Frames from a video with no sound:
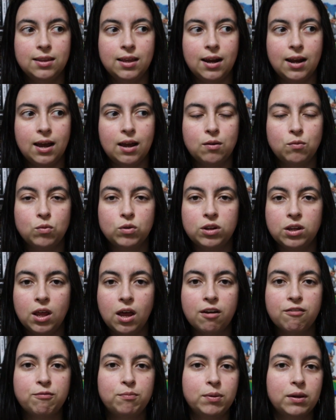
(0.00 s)
that I would
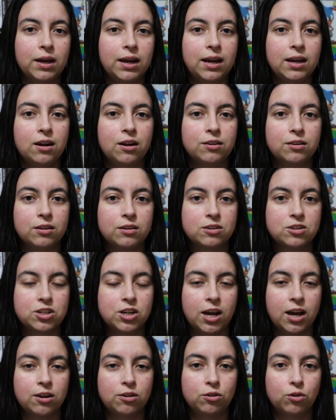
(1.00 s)
love playing on the
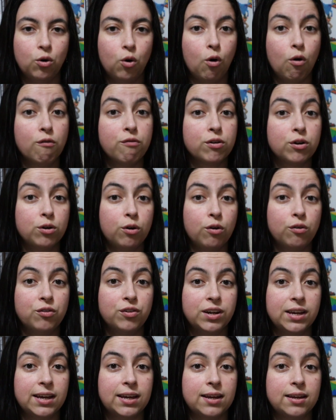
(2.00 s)
channel over and
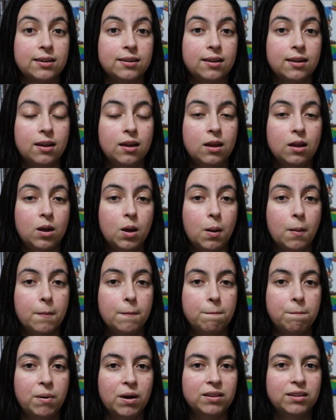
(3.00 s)
over again,
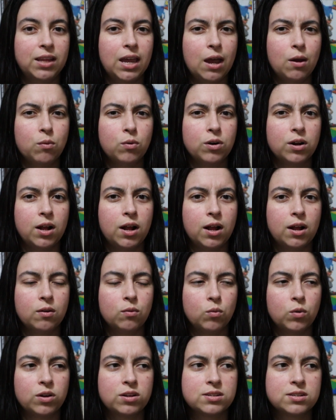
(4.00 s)
but they were
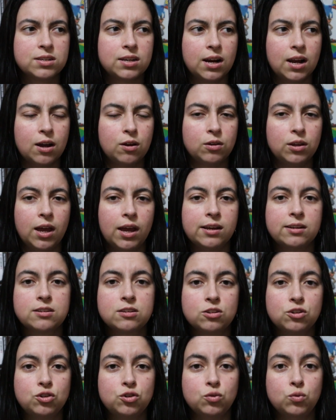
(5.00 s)
not ones that I
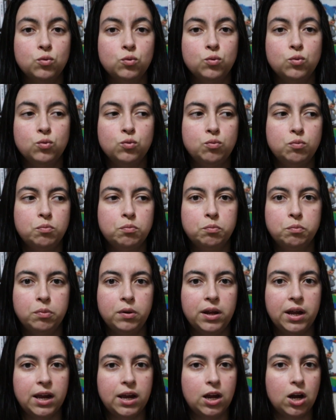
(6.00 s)
liked to
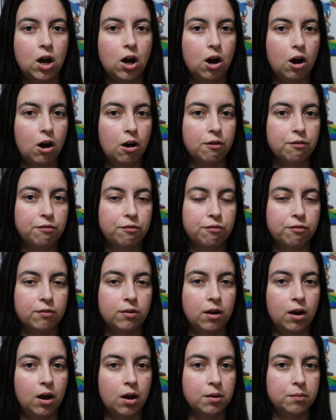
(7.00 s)
play off
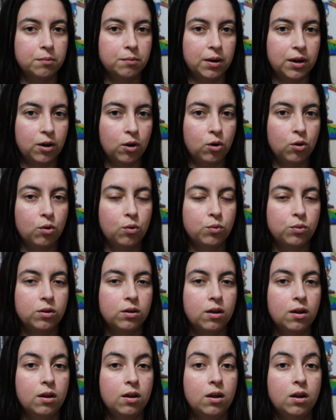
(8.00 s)
on my
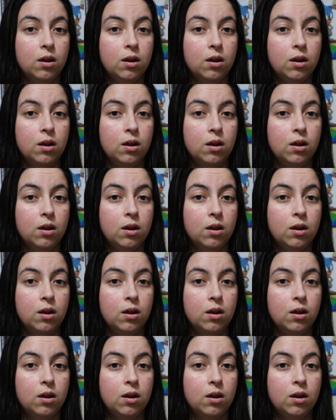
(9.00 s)
own.